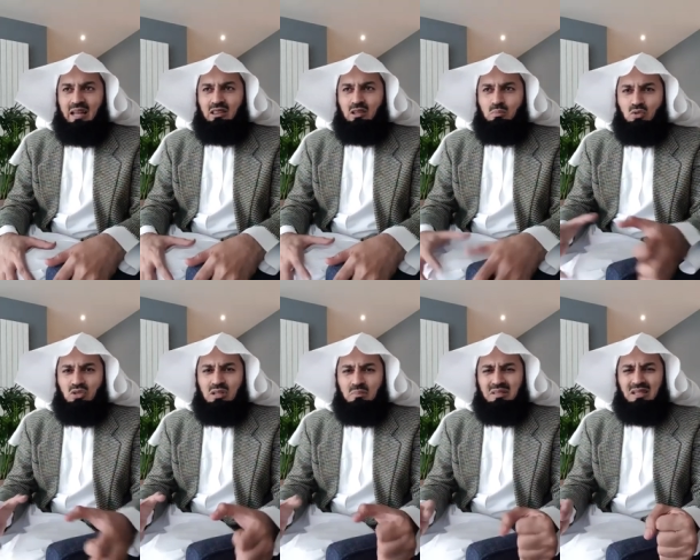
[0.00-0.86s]
And the
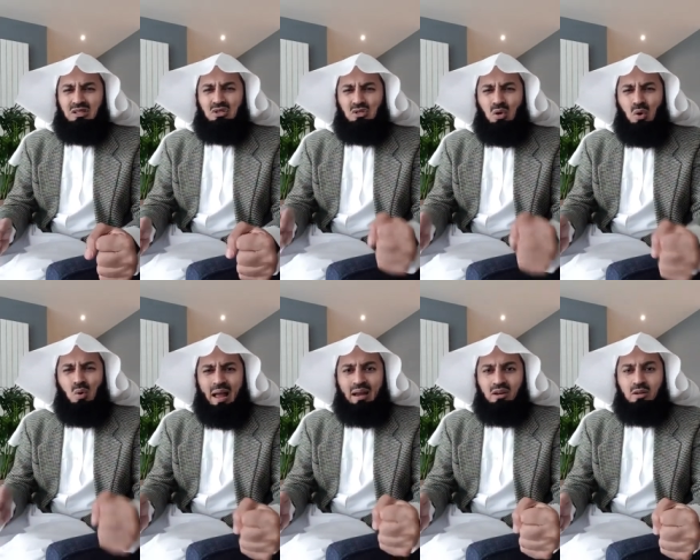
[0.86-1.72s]
Muslims get
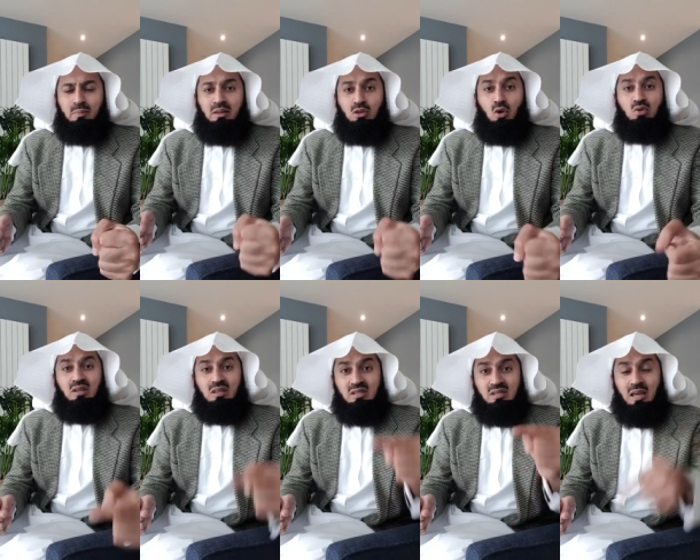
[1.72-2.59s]
so angry, but those
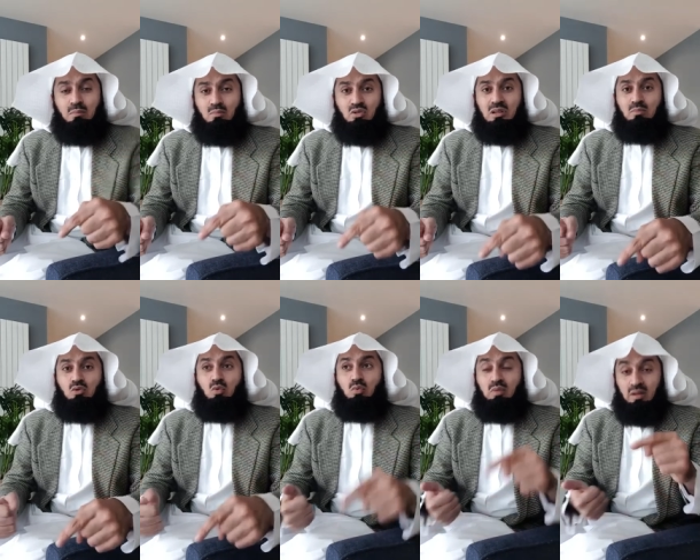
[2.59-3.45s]
are the same Muslims
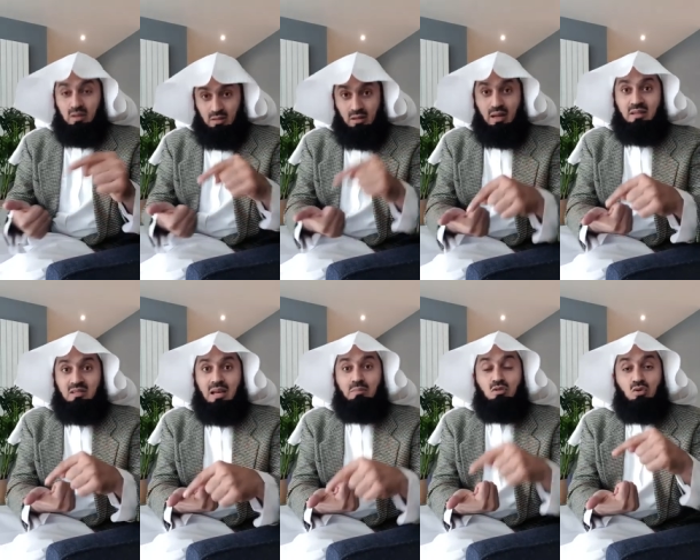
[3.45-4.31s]
who at
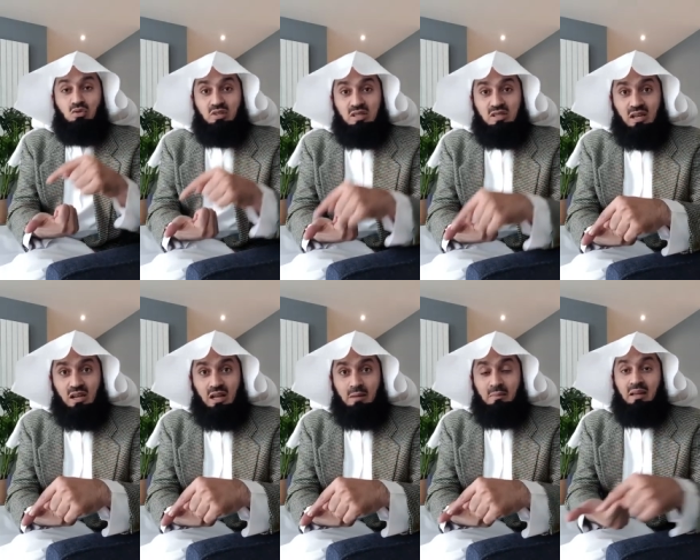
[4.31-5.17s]
times don't read
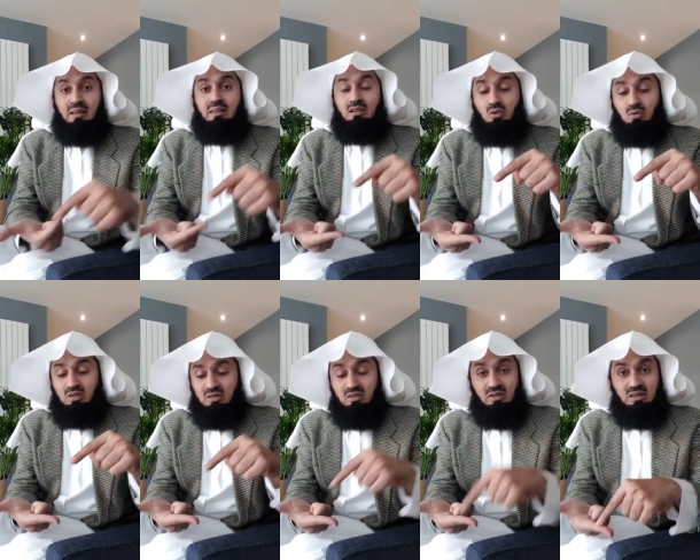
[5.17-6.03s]
salah, they don't
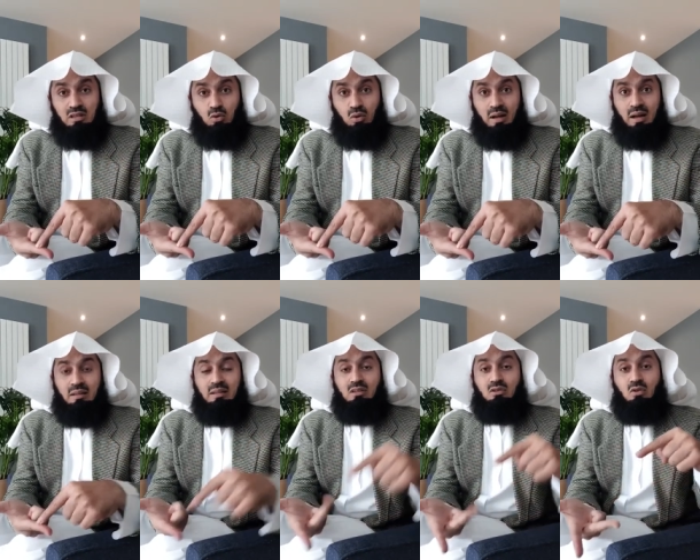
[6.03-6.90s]
even read the
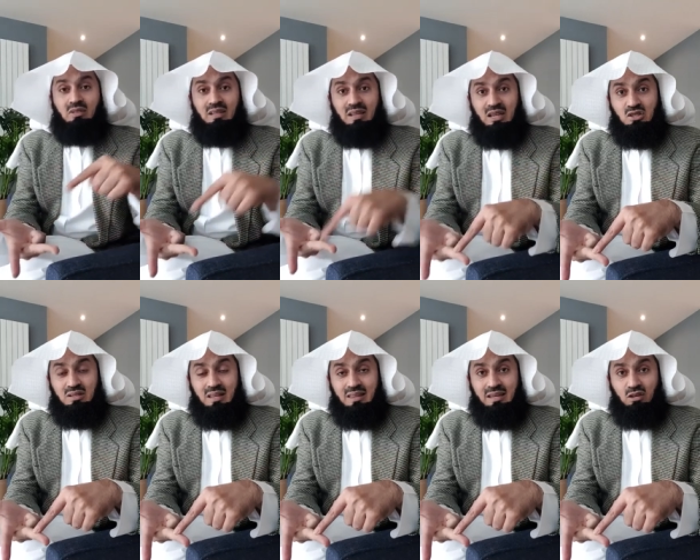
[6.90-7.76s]
Quran, they don't engage in
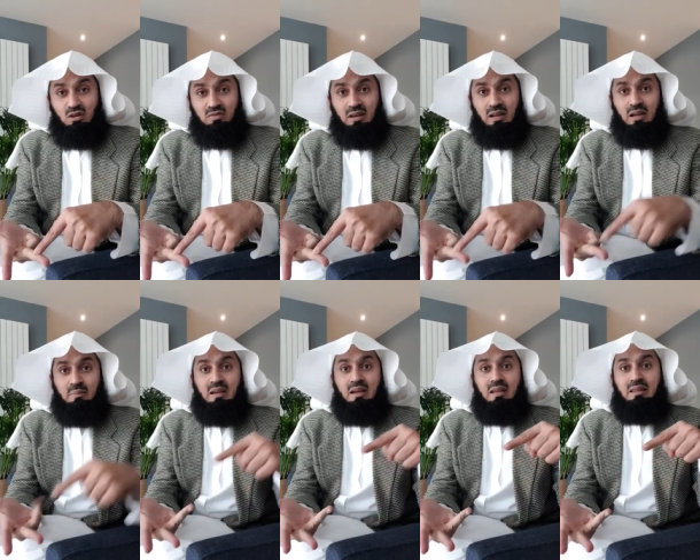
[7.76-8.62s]
the dhikr of
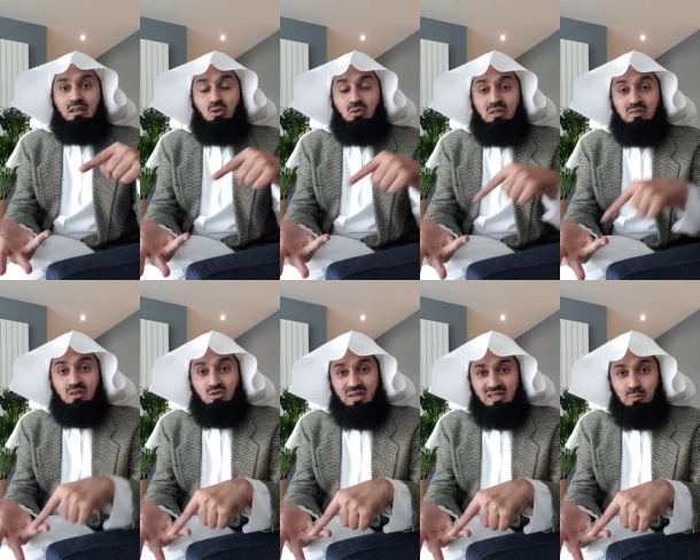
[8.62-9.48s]
Allah, they don't
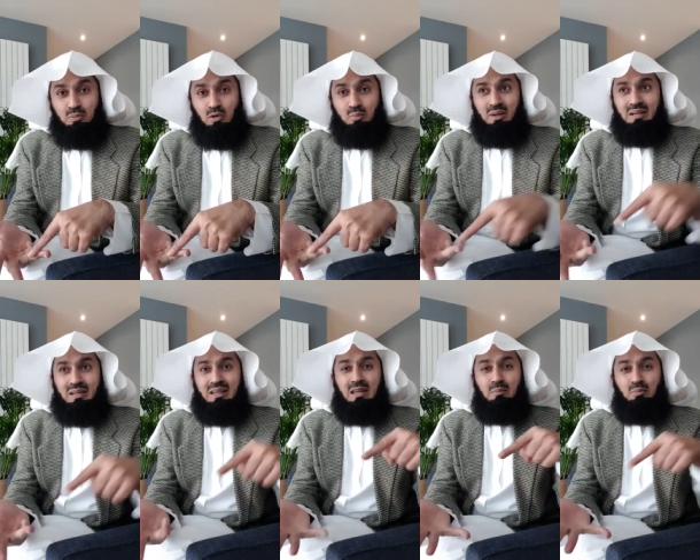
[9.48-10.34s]
even dress
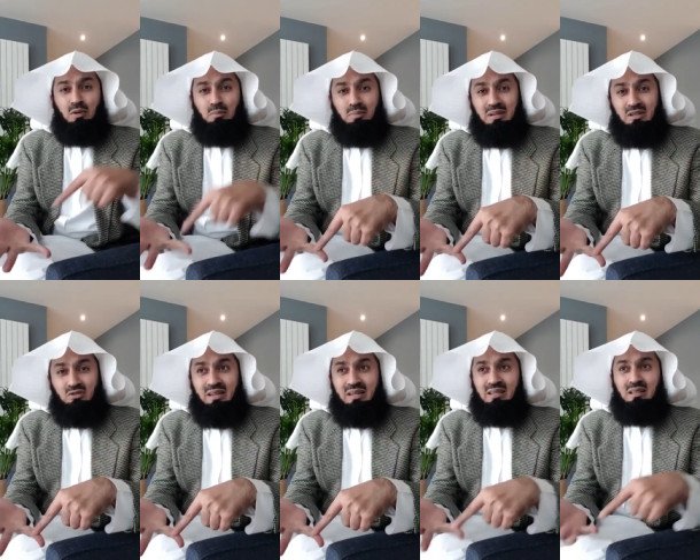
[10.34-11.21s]
appropriately, they probably
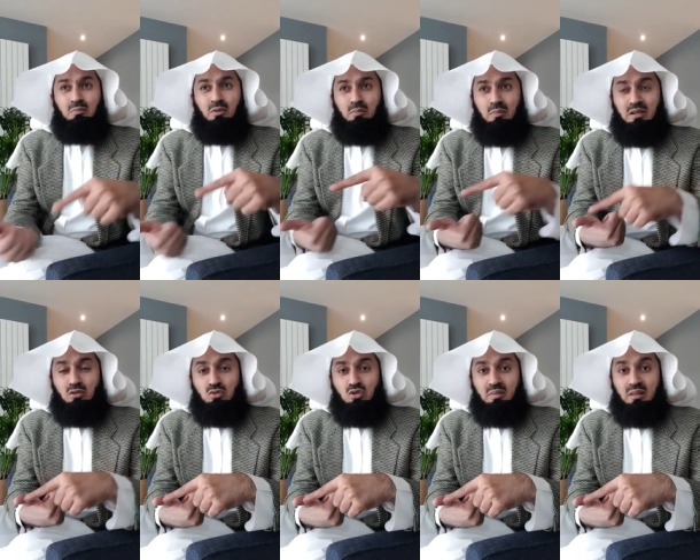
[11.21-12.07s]
drink, they probably
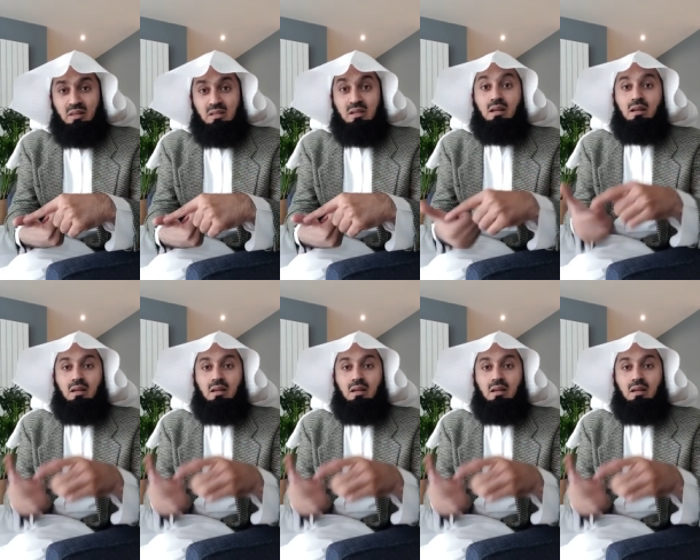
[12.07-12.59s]
do so many things